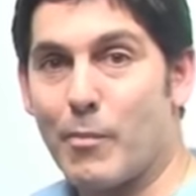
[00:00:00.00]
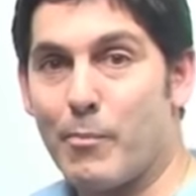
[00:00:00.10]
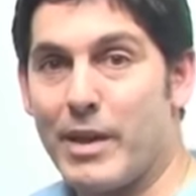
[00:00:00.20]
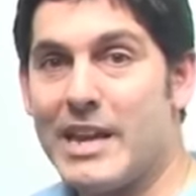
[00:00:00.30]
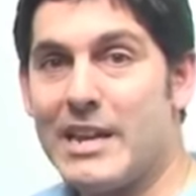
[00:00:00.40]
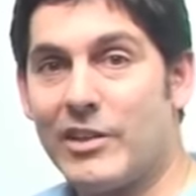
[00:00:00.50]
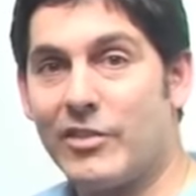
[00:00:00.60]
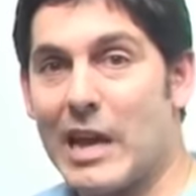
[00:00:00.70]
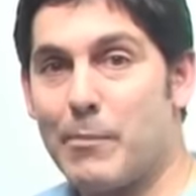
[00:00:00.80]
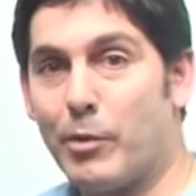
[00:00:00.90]
Be an
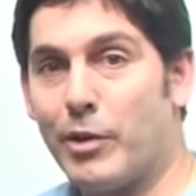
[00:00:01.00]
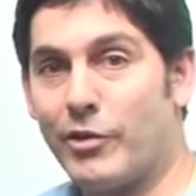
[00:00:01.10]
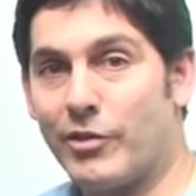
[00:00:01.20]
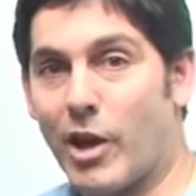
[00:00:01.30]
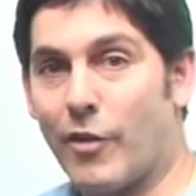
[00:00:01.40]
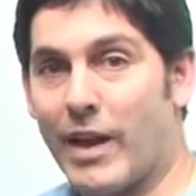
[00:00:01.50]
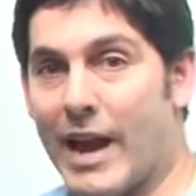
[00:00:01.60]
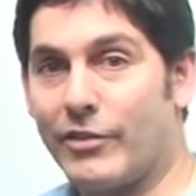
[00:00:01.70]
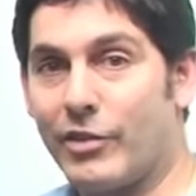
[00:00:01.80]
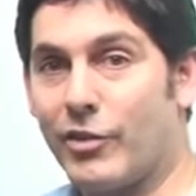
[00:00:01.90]
example yourself.
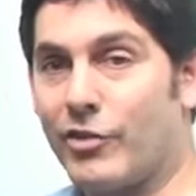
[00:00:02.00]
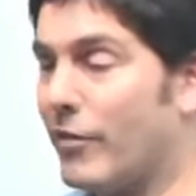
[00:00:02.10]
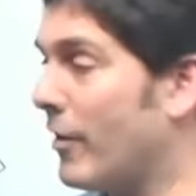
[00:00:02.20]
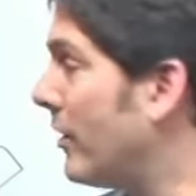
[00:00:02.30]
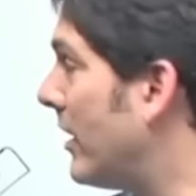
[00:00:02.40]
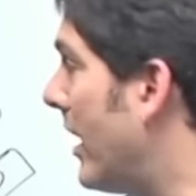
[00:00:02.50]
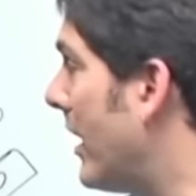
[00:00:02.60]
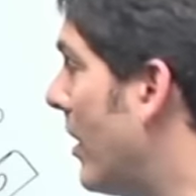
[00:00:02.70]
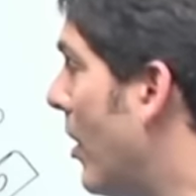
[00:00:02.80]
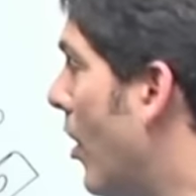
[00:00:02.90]
Ask yourself every
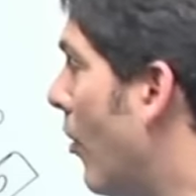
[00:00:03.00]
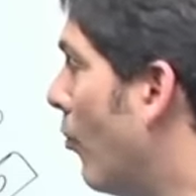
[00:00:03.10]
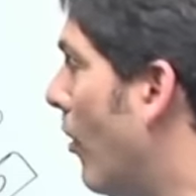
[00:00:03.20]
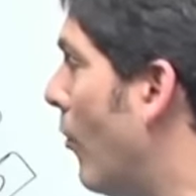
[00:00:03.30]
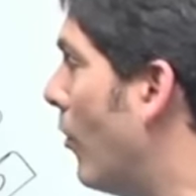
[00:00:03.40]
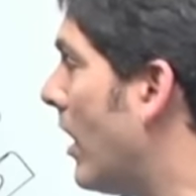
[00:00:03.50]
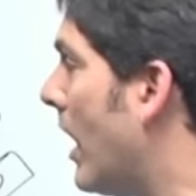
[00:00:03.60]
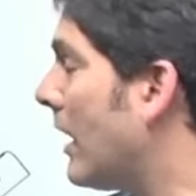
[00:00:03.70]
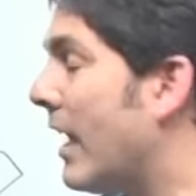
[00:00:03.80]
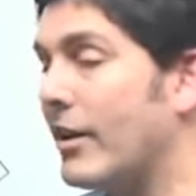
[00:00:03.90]
day, what would
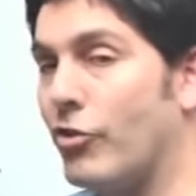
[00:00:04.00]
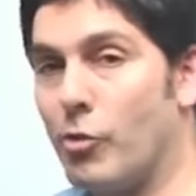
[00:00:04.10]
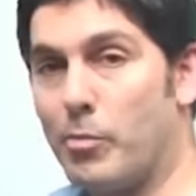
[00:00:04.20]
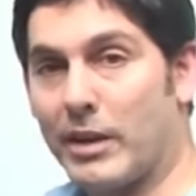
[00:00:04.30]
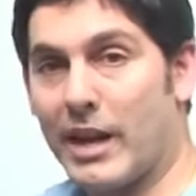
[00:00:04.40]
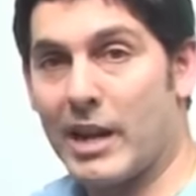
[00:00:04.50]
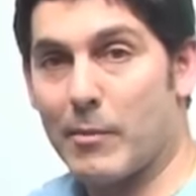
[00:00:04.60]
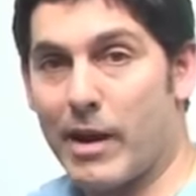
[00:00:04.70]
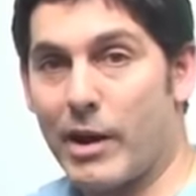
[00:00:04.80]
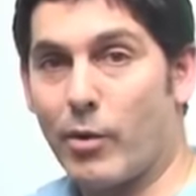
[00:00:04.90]
I like duplicated
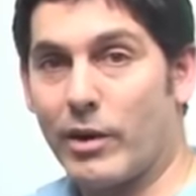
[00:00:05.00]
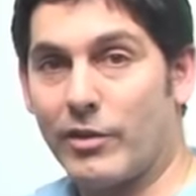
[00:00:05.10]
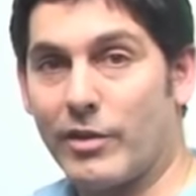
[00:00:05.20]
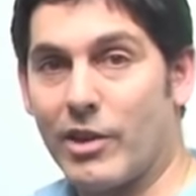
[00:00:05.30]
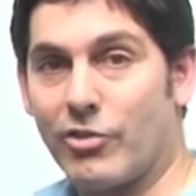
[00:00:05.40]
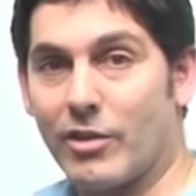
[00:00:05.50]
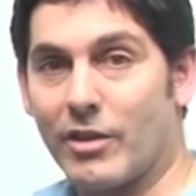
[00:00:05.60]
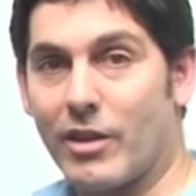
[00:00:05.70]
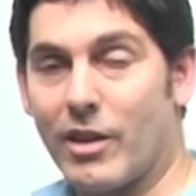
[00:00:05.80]
in my organization?